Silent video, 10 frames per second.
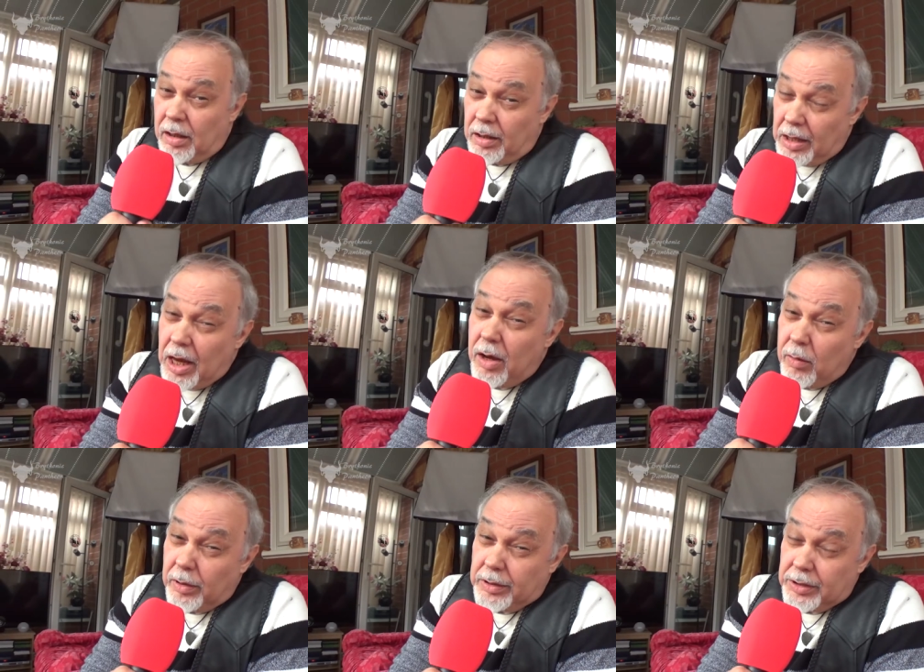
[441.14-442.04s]

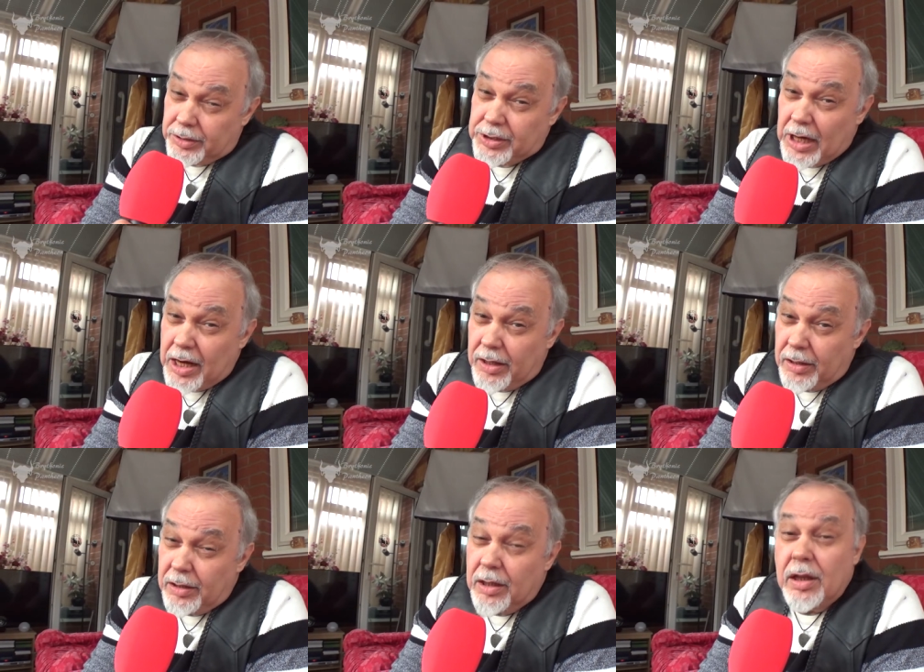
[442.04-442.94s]
Now it is
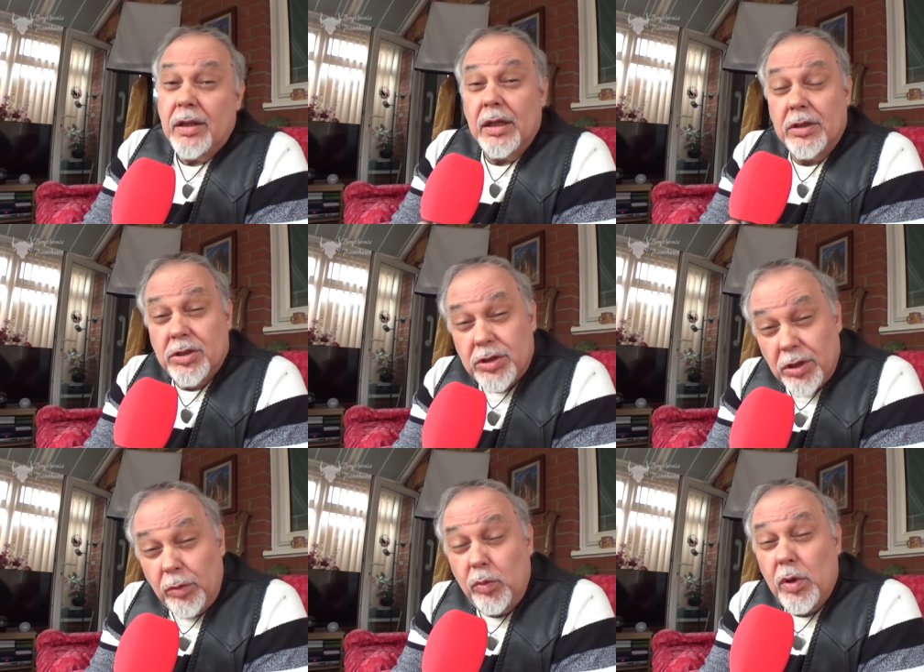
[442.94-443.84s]
said that
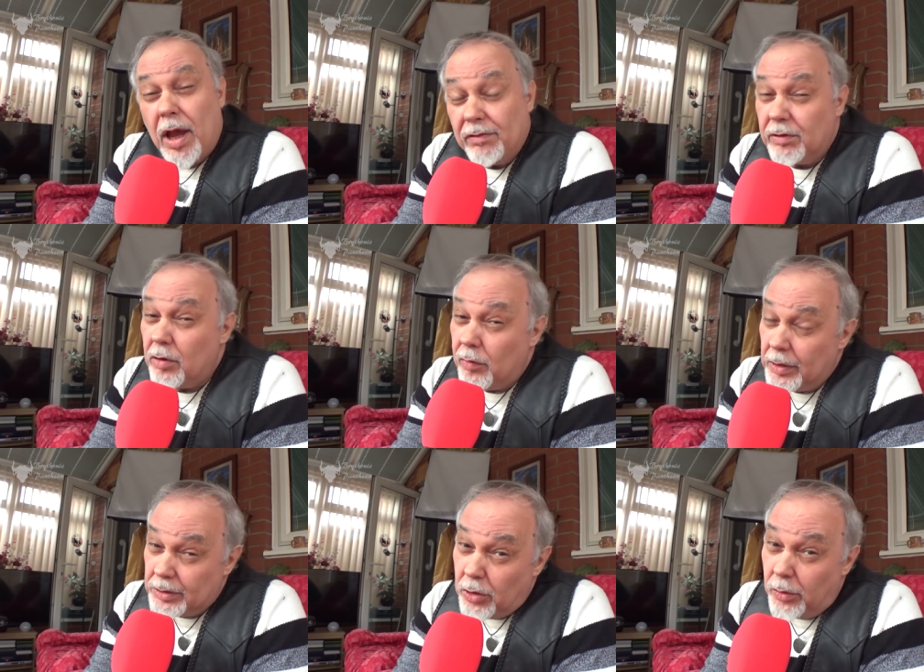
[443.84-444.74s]
soon after
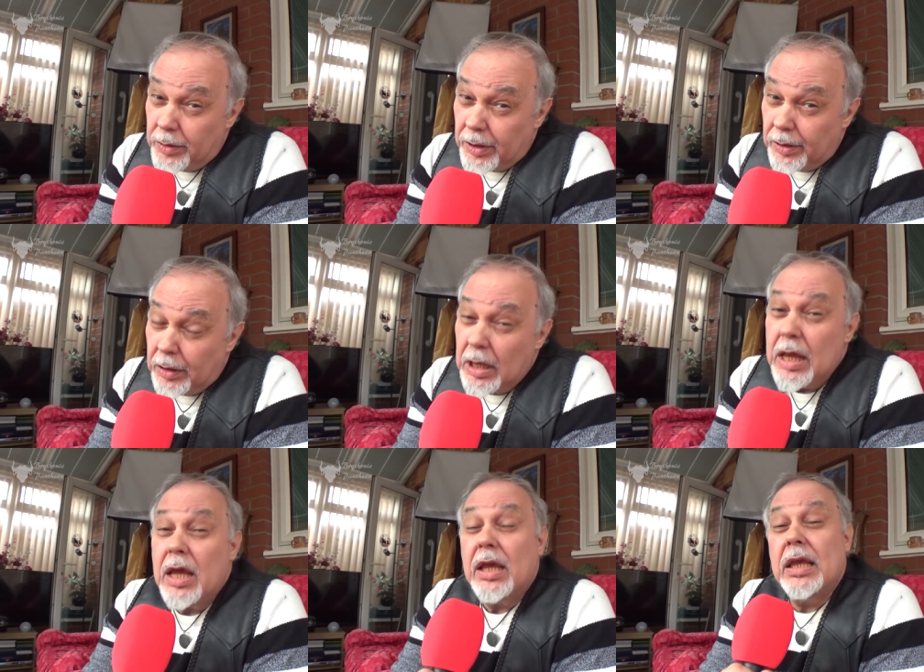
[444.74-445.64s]
returning,
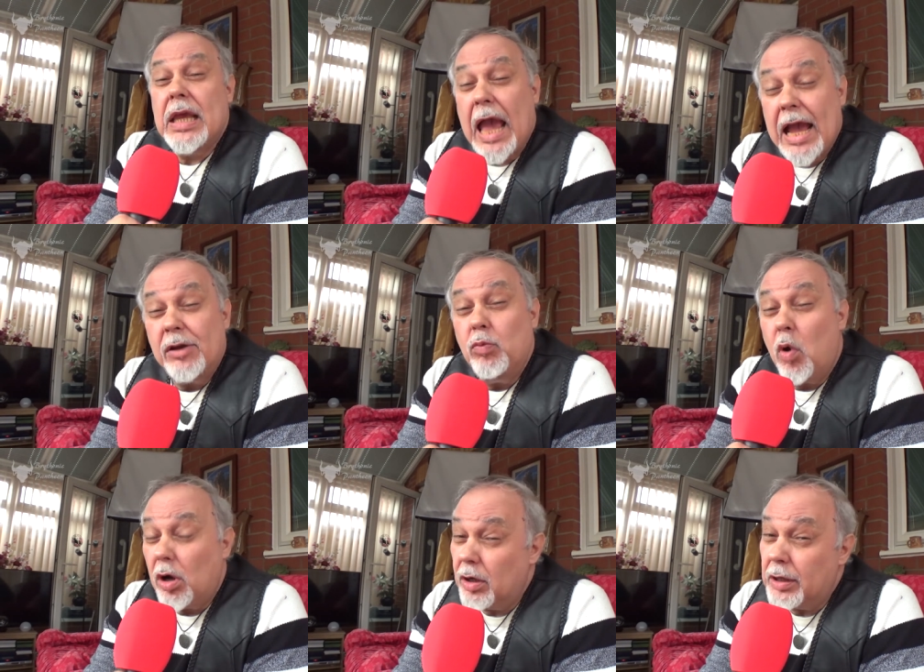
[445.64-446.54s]

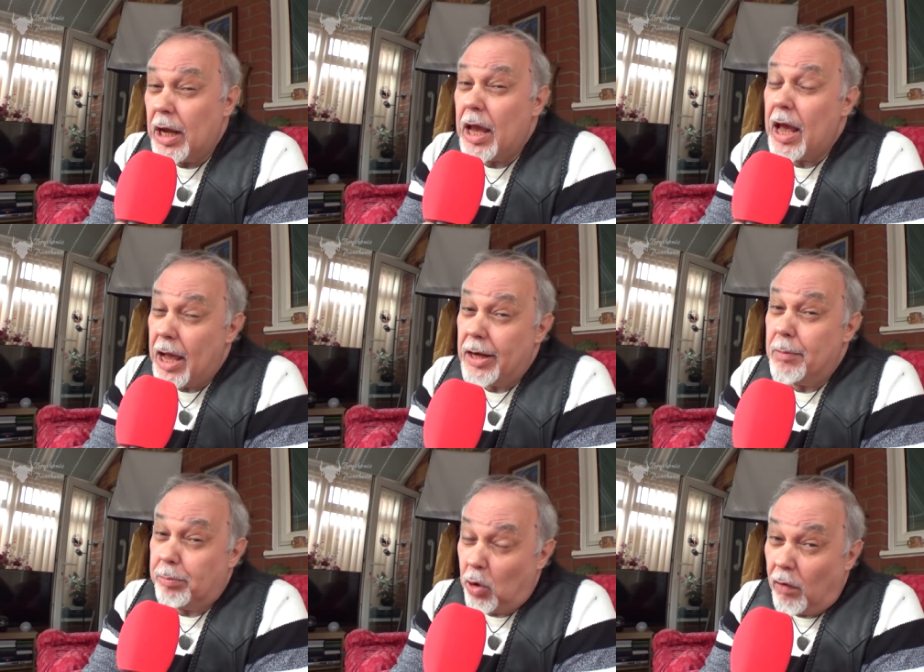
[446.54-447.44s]
Cadwaladr had
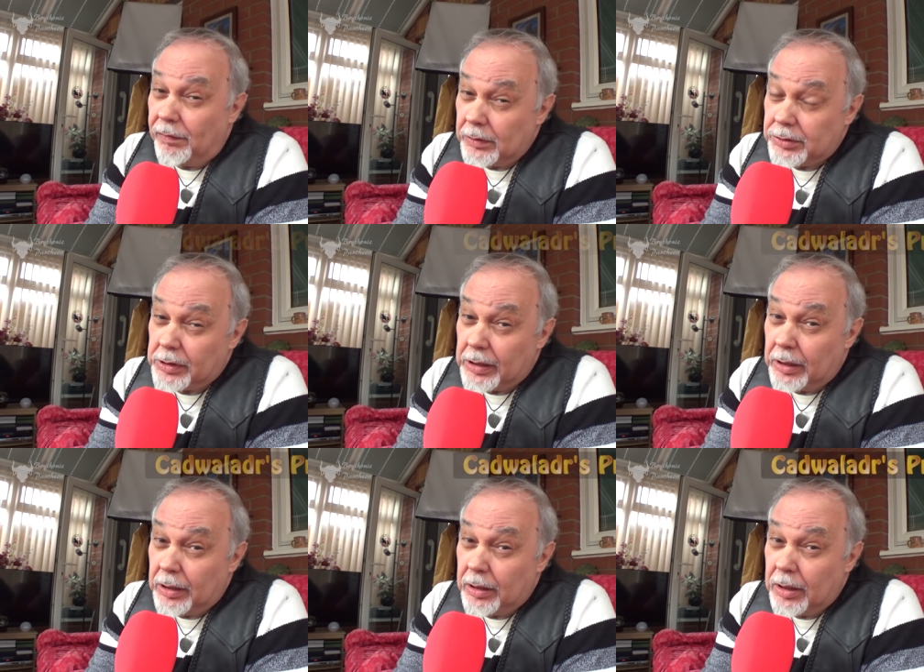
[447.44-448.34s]
a
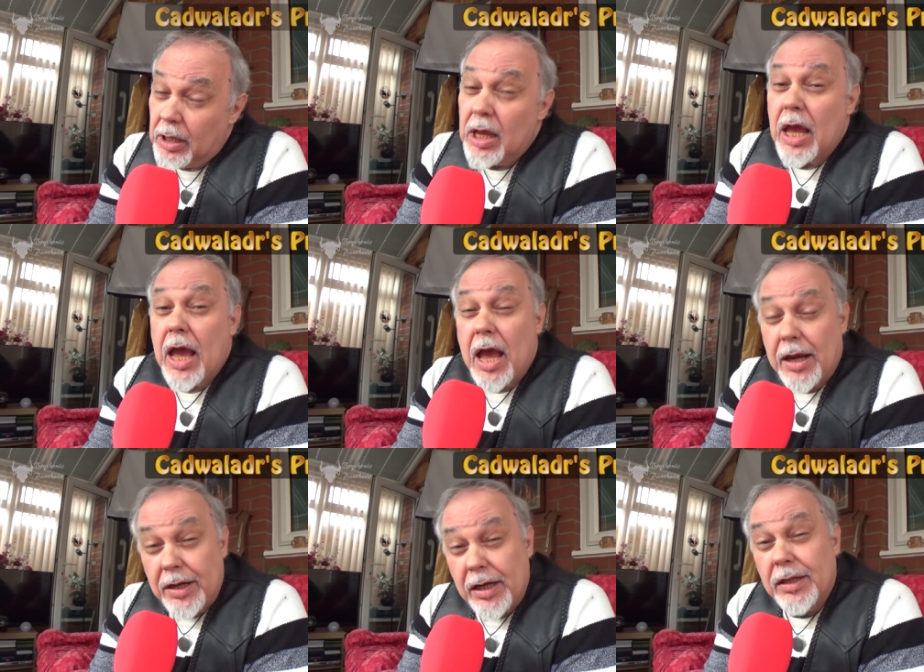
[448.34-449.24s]
prophecy,
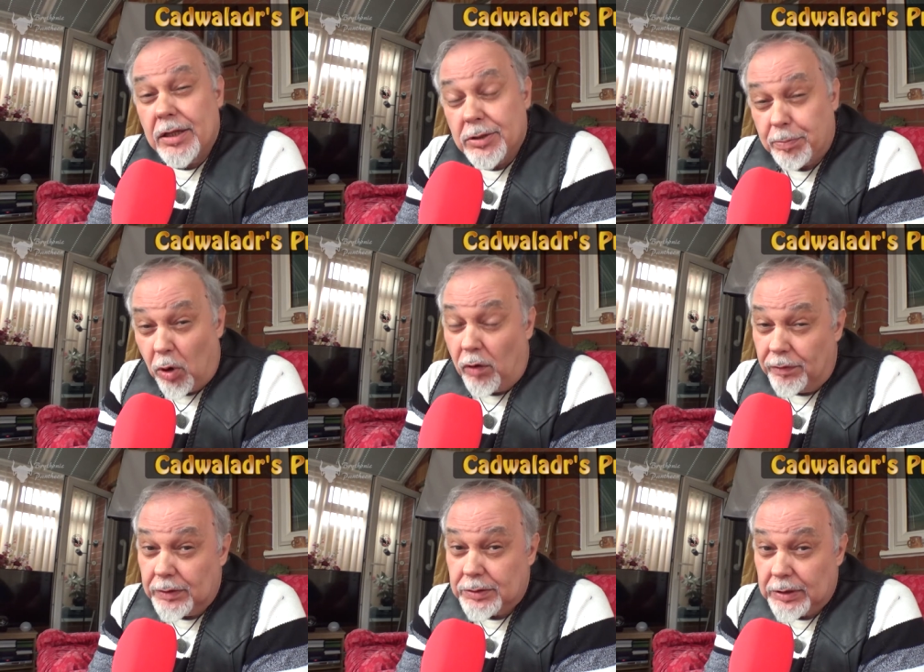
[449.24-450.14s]
and in this
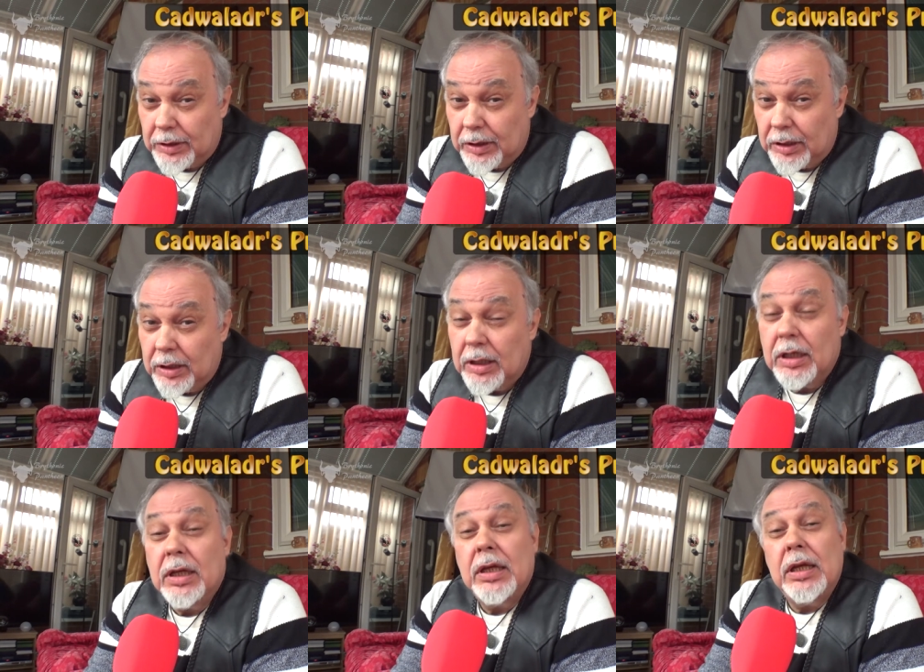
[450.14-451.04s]
prophecy
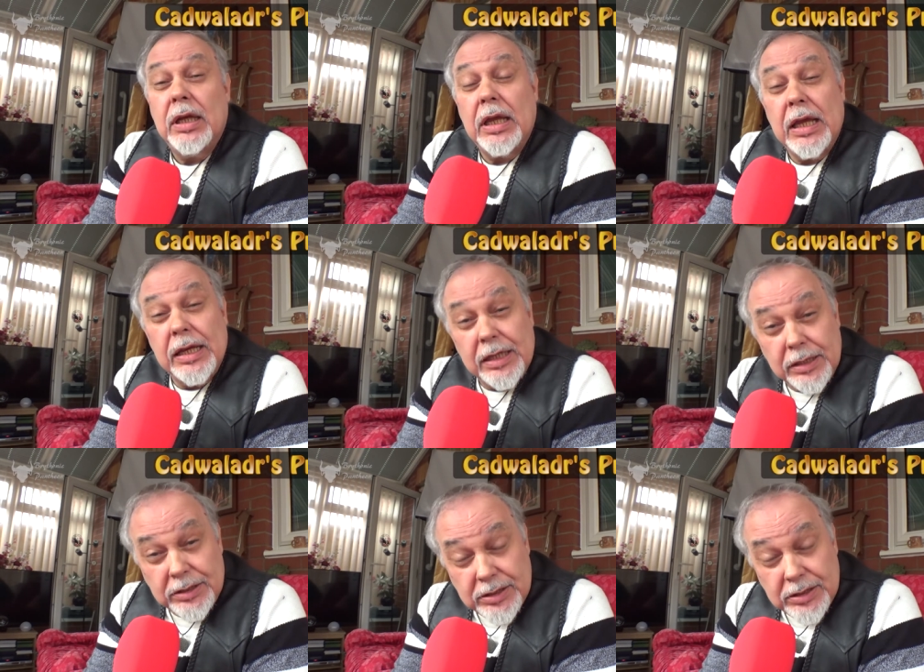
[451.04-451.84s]
it is